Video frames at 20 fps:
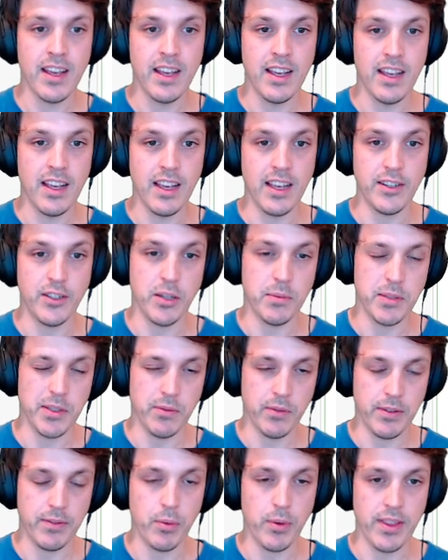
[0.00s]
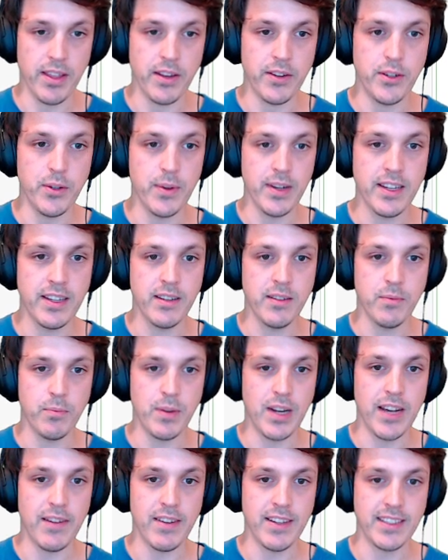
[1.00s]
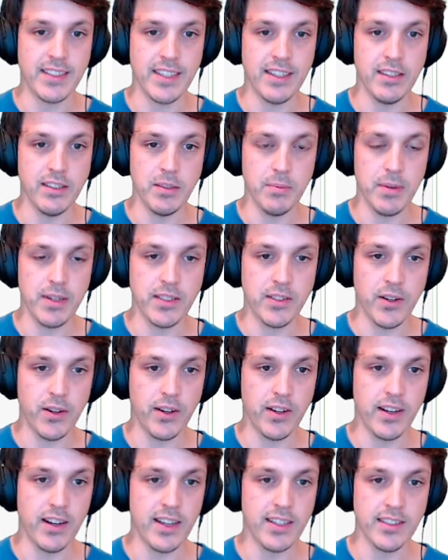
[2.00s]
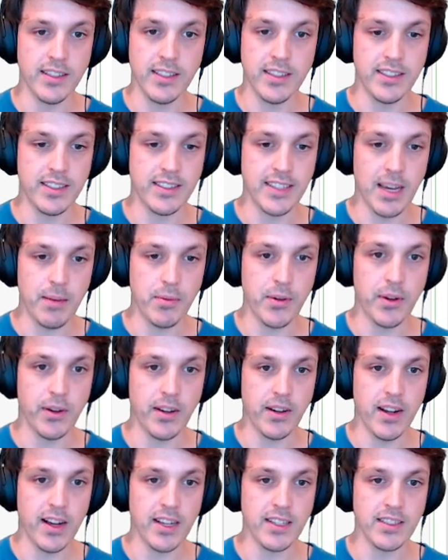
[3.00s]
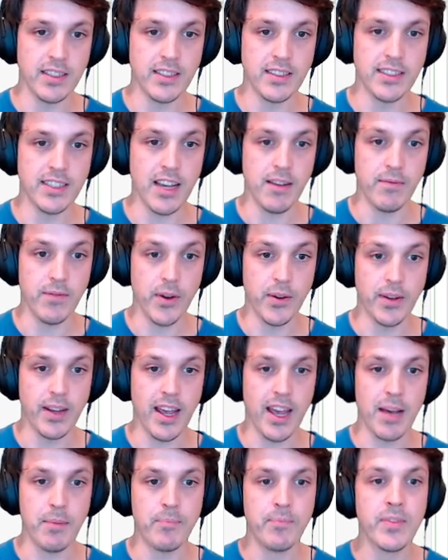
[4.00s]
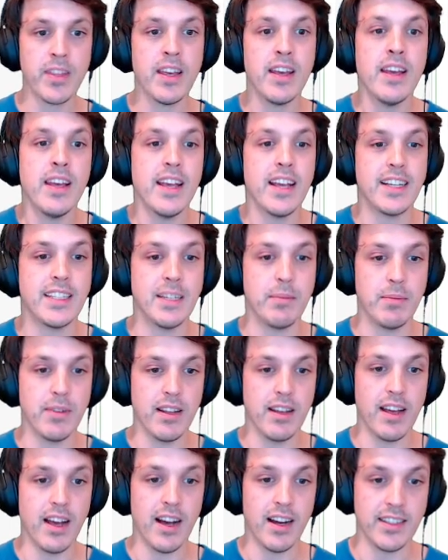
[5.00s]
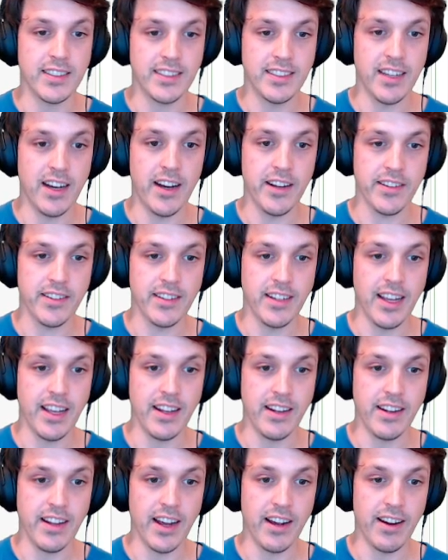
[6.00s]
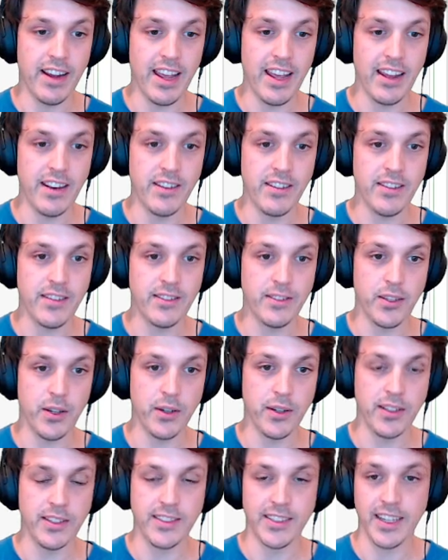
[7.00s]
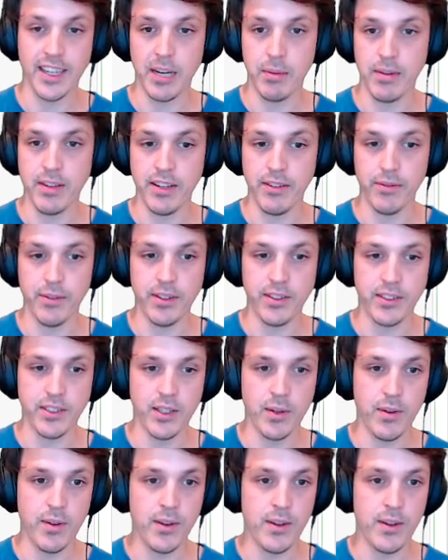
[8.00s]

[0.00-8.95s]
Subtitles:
in terms of what they're doing. We have our sentence piece tokenizer. It's the same tokenizer, same vocab, except our start and our end tokens are going to be different. So